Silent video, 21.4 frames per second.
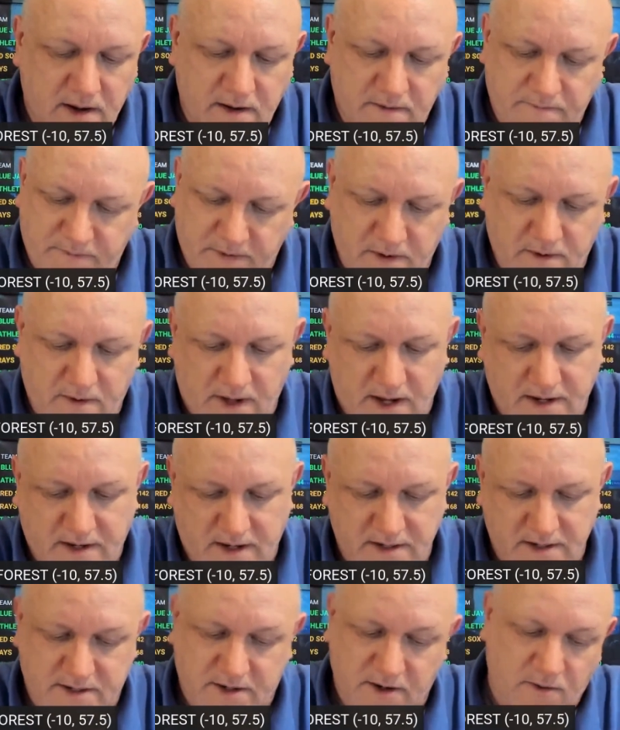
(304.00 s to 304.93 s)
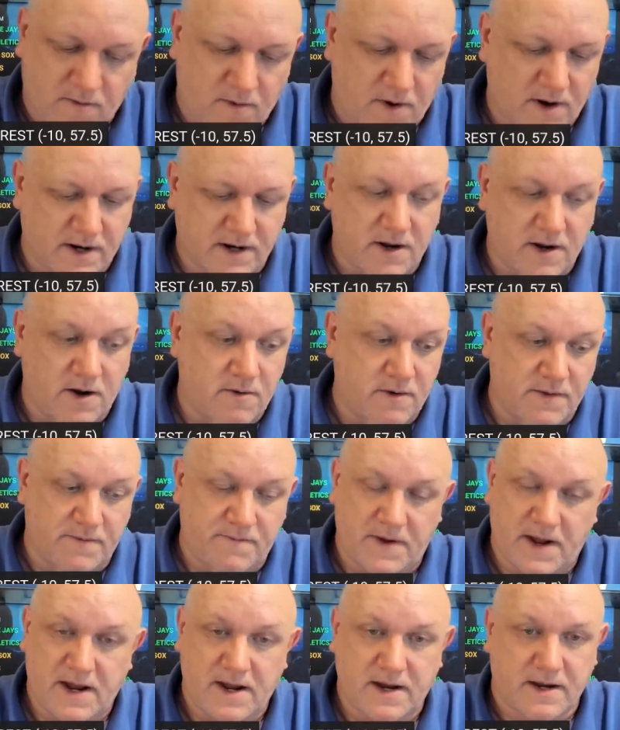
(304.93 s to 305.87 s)
Feel like I still want to go with
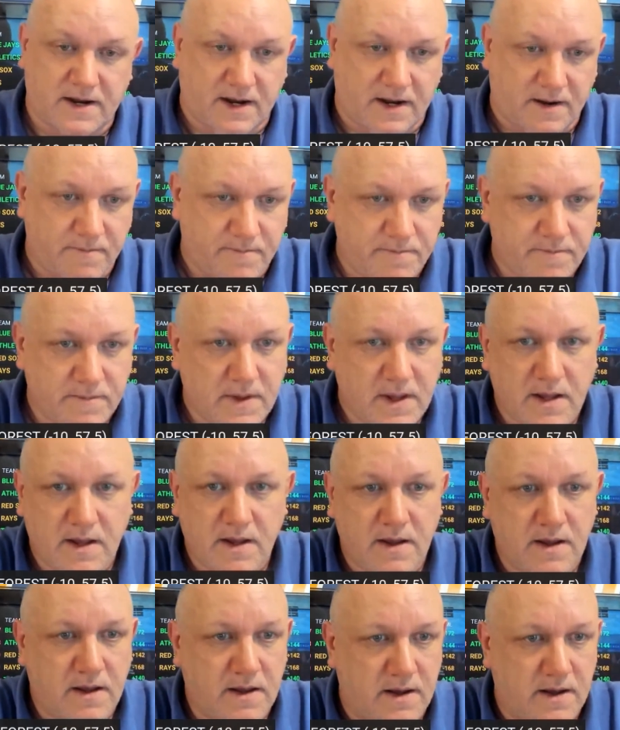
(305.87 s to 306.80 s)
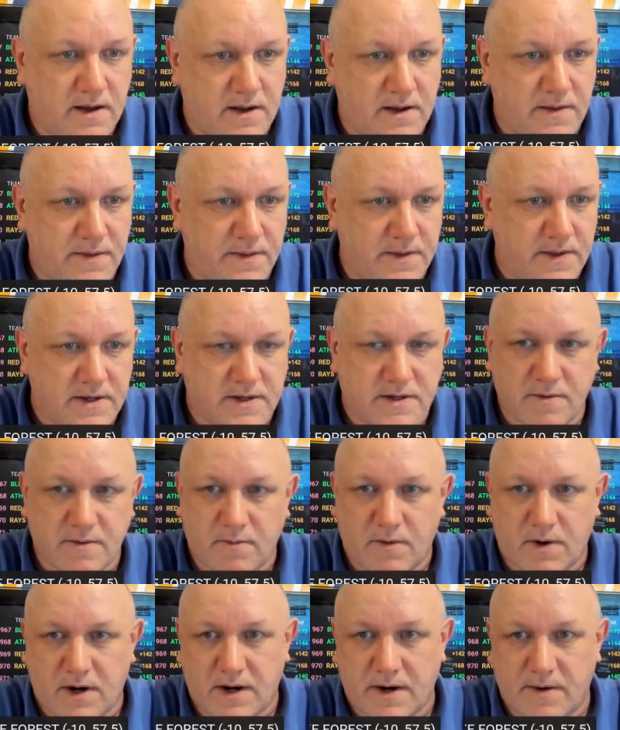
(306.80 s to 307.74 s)
Vandy. in this
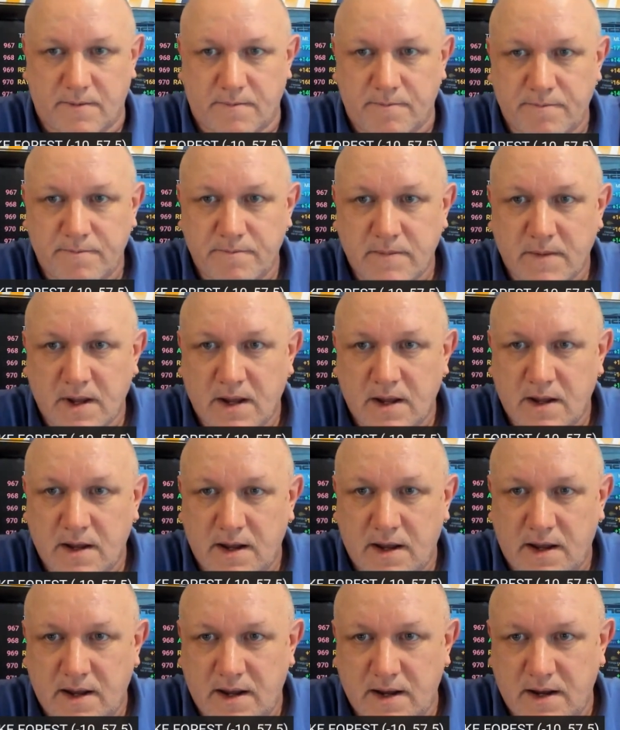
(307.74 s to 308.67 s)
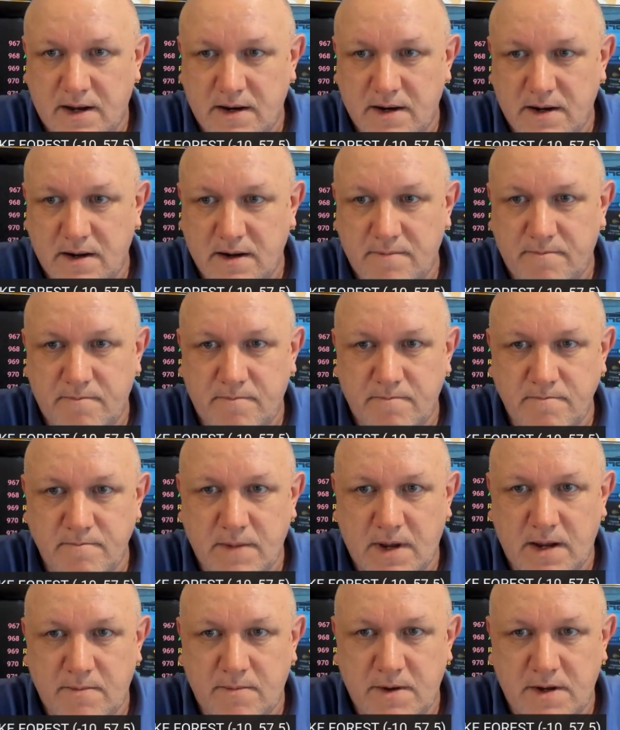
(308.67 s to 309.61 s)
one. And
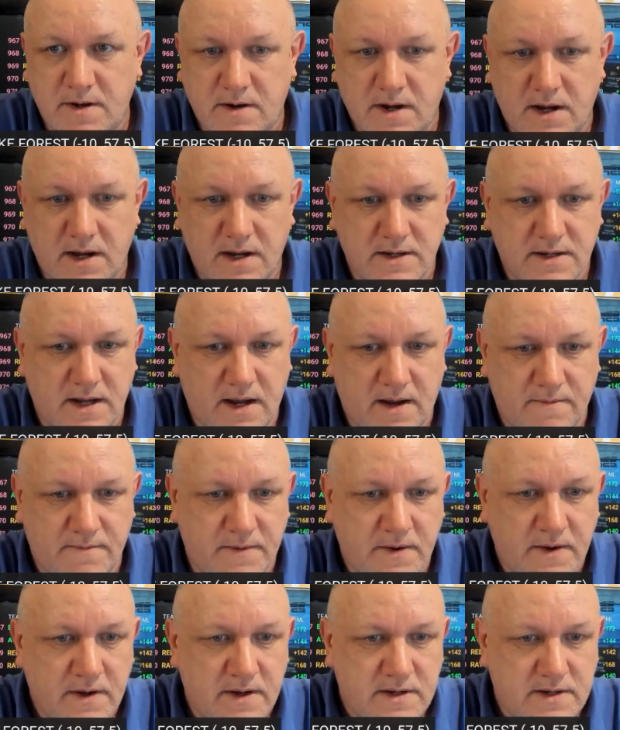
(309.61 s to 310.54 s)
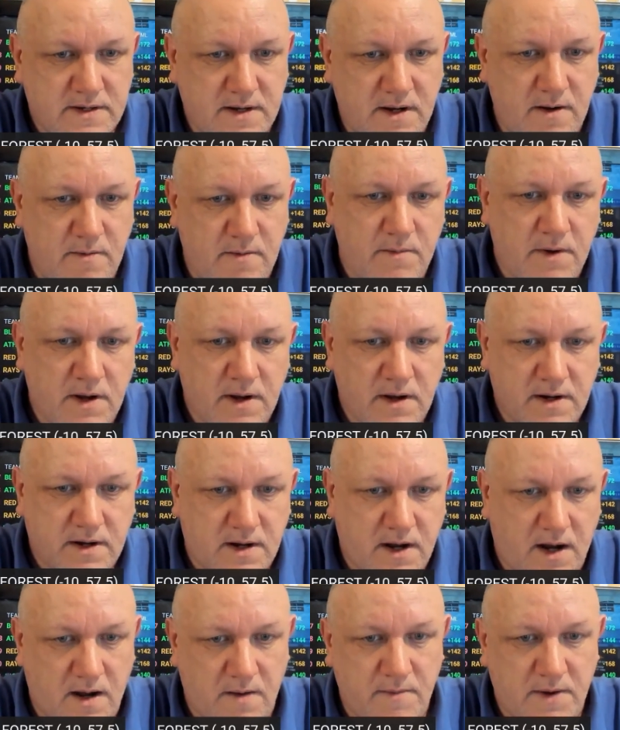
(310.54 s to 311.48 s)
maybe you guys have some
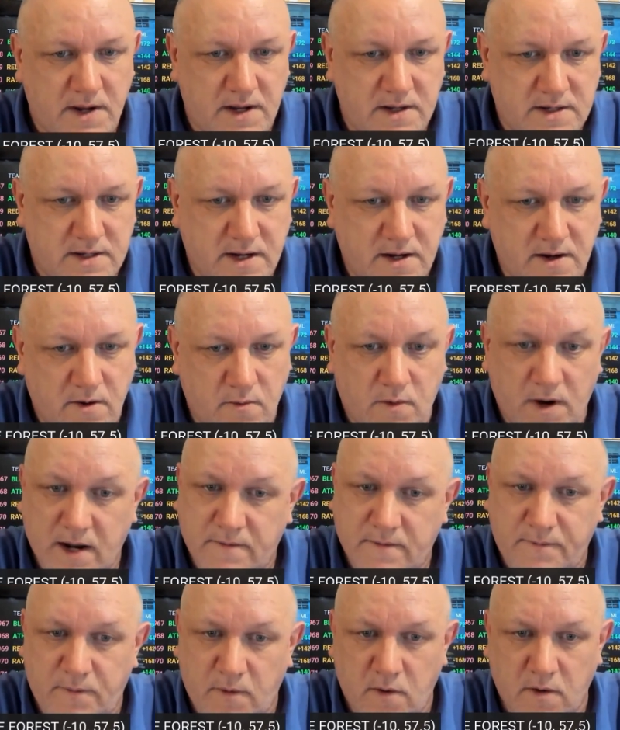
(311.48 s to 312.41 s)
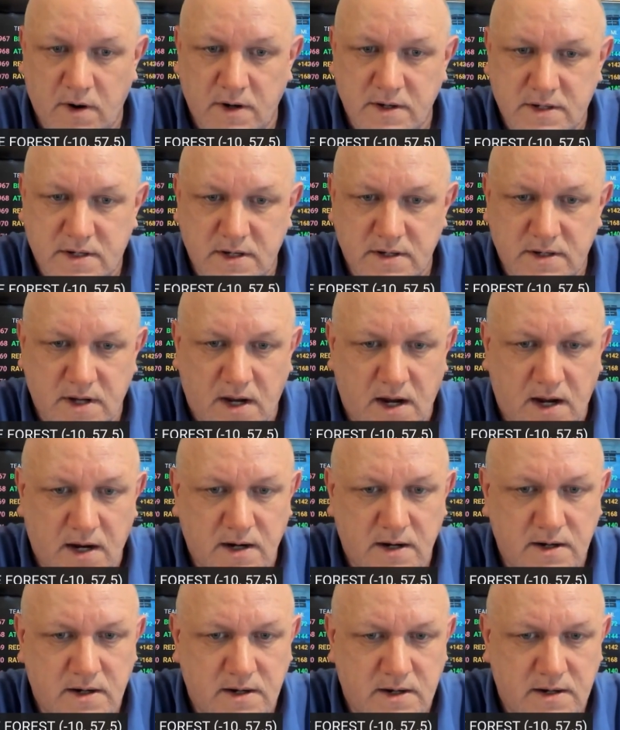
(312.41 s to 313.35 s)
comments here. Wake Forest is
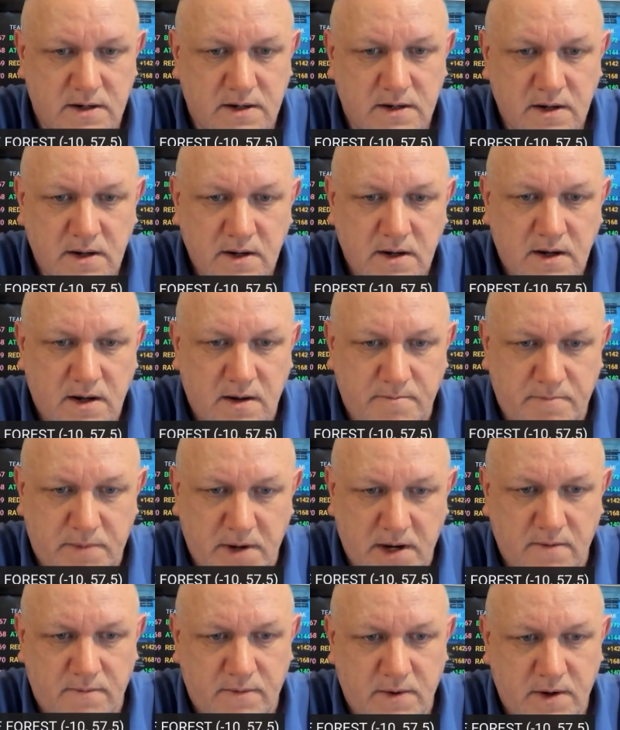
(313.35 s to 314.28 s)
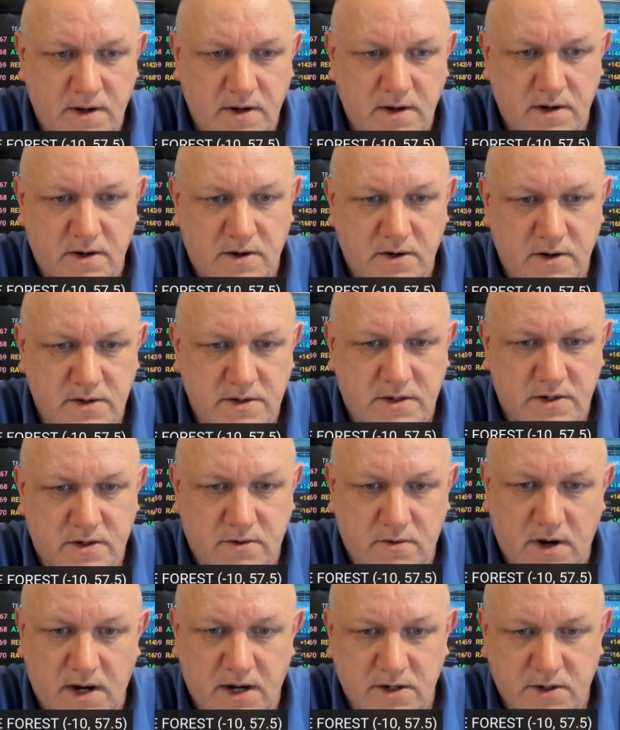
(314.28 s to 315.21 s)
on a bit of a good
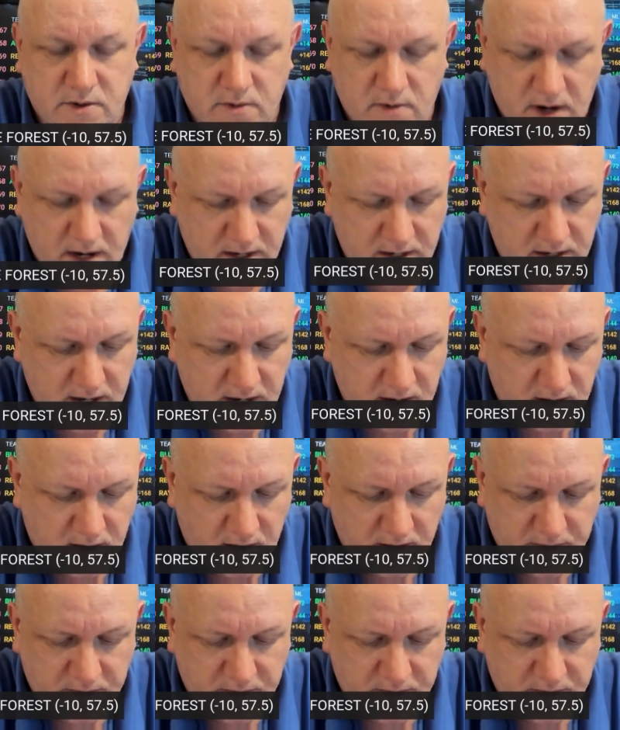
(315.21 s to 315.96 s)
stretch right now.